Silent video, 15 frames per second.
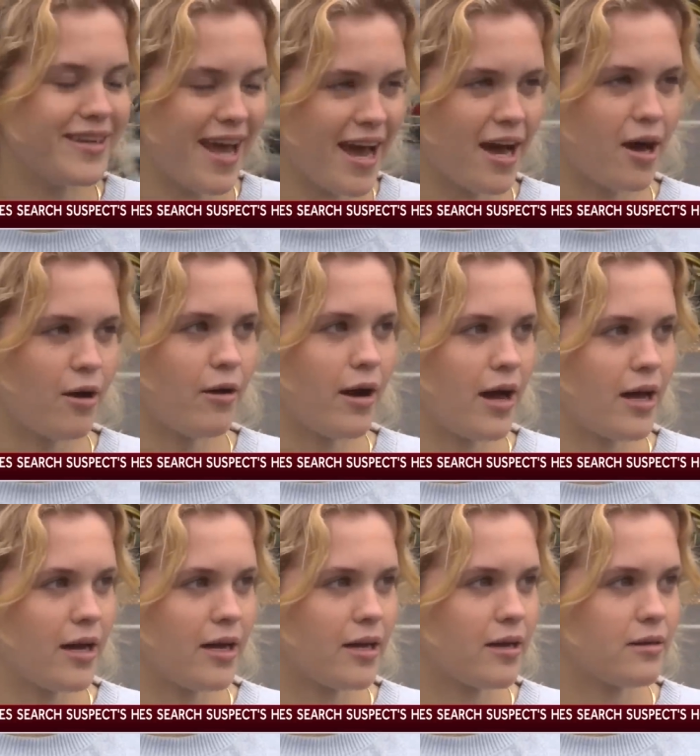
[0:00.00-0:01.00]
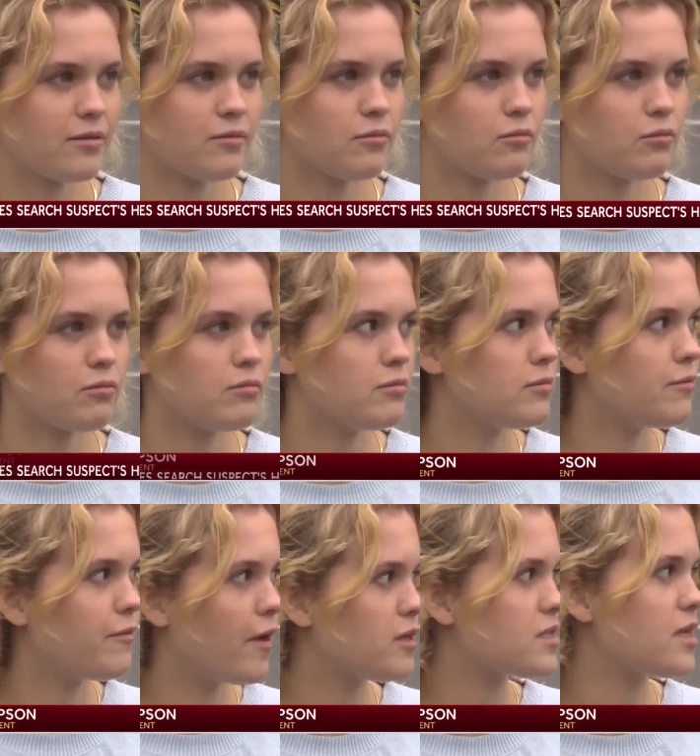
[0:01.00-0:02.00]
now, I
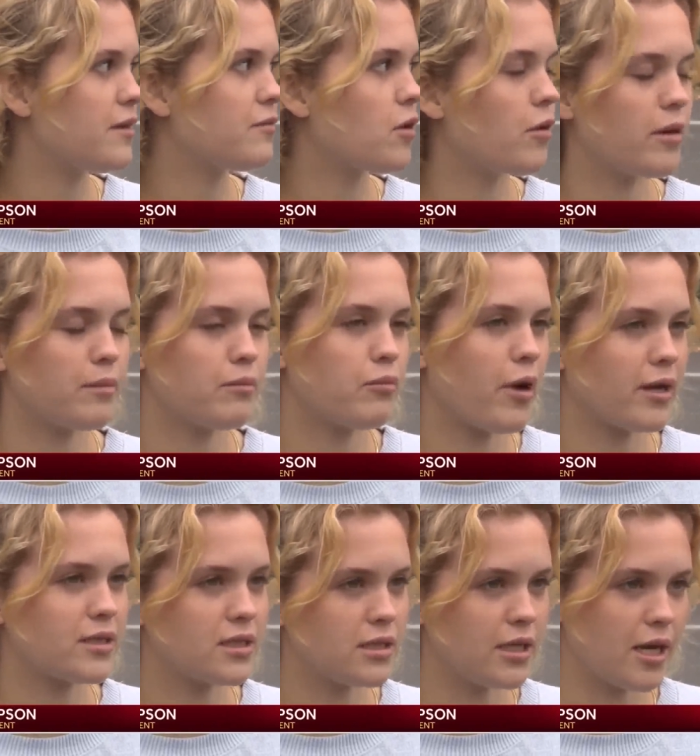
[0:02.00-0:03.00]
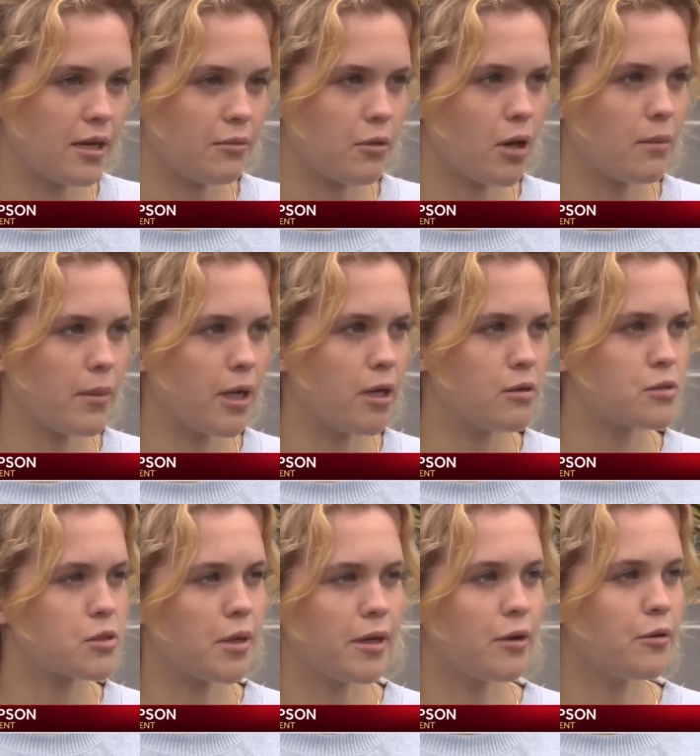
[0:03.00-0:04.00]
felt safe going practically anywhere on my own,
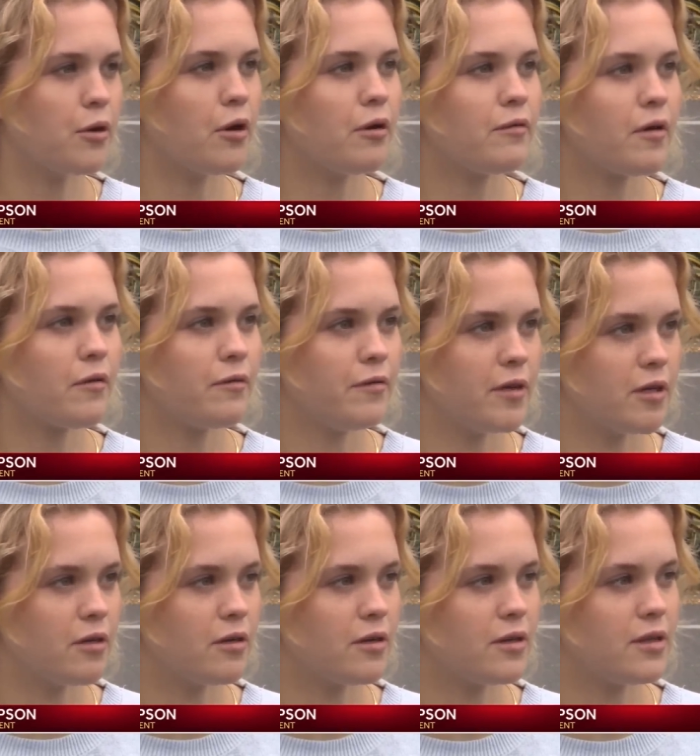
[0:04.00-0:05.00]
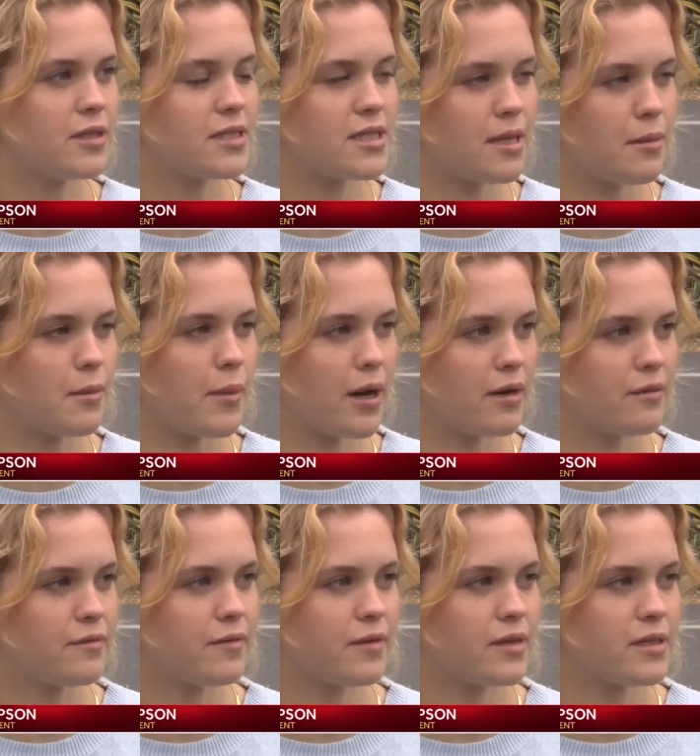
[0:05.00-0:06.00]
so I don't know if I'll feel the same amount
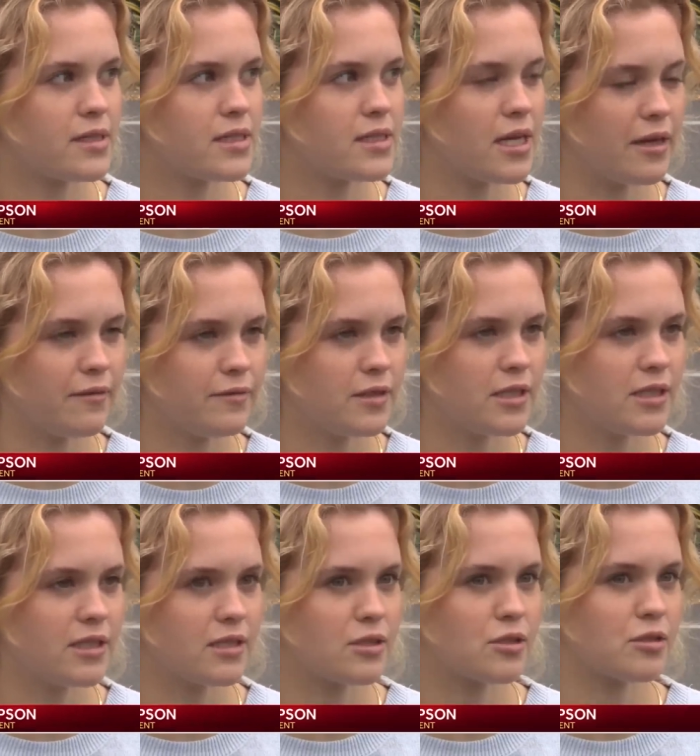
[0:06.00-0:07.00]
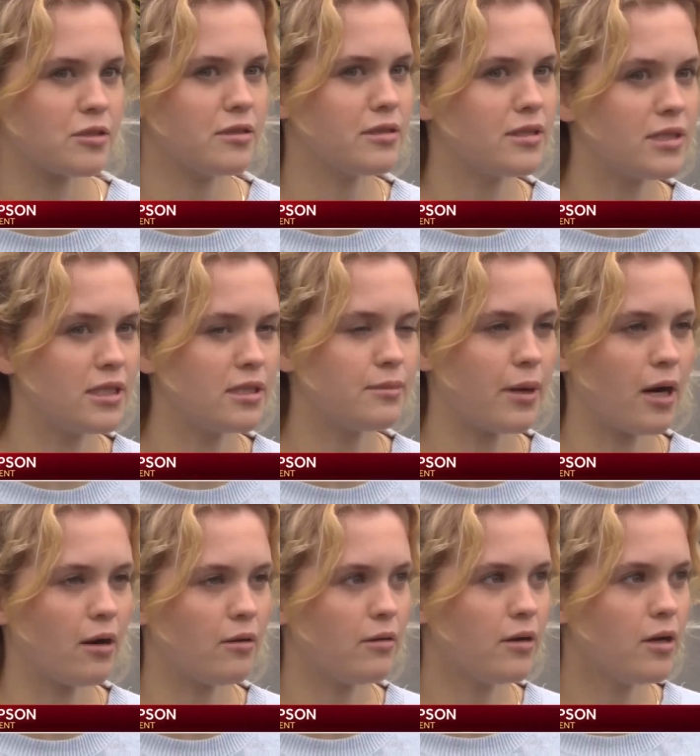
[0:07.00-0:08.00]
of safety and certainty
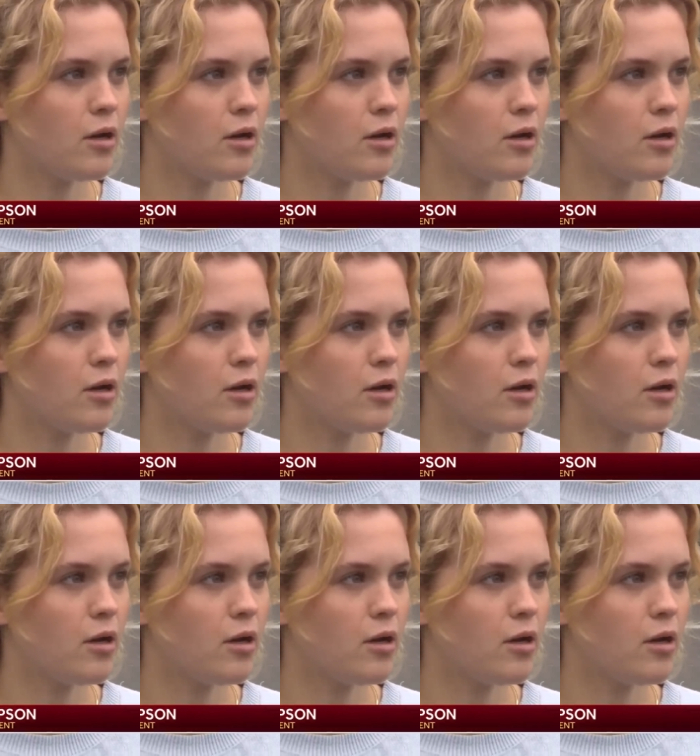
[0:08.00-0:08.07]
about